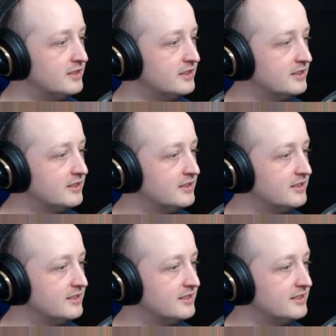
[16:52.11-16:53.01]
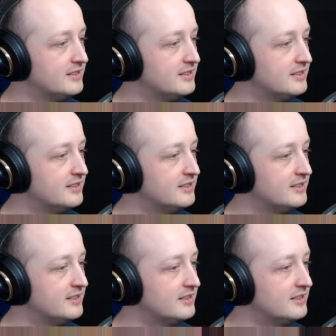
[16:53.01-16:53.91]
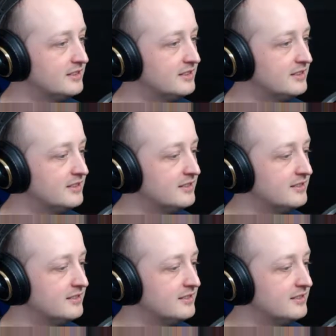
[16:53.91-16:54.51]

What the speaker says: No one is speaking in this clip.